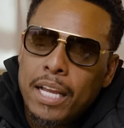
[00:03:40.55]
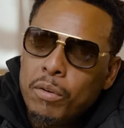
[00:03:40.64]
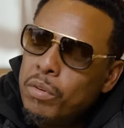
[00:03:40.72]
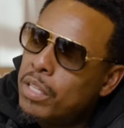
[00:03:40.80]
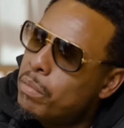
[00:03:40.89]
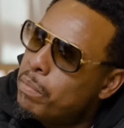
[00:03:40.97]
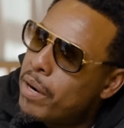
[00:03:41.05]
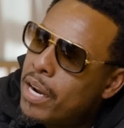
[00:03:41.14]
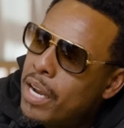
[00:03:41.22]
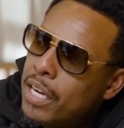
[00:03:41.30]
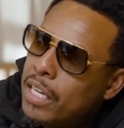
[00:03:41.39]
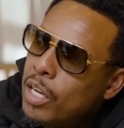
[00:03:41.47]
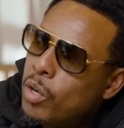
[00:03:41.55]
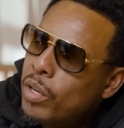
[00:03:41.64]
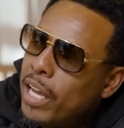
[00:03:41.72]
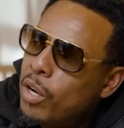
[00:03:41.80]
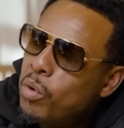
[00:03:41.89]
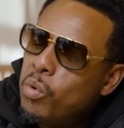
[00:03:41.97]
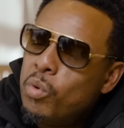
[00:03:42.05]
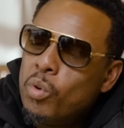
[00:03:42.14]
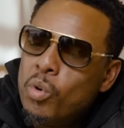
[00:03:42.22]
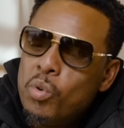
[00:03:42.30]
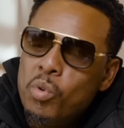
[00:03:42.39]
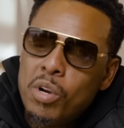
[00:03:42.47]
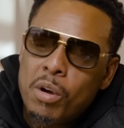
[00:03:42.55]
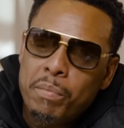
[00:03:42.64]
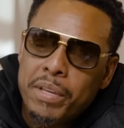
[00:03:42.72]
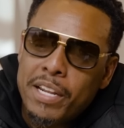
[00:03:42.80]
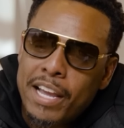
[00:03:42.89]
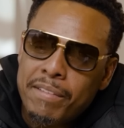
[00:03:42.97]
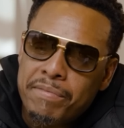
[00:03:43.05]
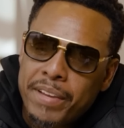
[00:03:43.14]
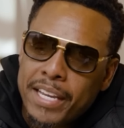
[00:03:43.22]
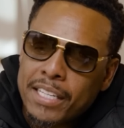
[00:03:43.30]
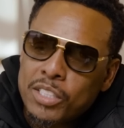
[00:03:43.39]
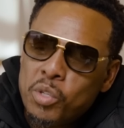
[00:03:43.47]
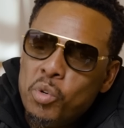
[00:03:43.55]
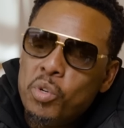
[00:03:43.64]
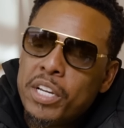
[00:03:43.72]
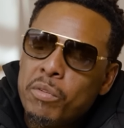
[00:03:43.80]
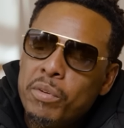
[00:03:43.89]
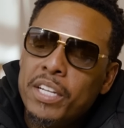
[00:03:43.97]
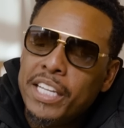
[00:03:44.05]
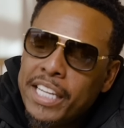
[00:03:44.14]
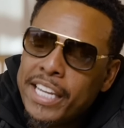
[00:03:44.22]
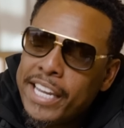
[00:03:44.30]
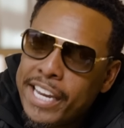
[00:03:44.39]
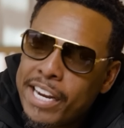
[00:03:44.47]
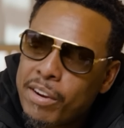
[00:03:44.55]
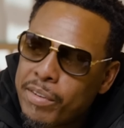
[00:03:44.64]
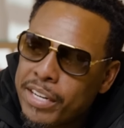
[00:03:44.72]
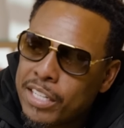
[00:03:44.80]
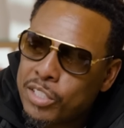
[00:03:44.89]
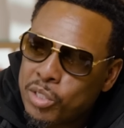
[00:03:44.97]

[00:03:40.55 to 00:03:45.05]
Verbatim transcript: like when LeBron go, like who who gonna be that face? Who can really carry the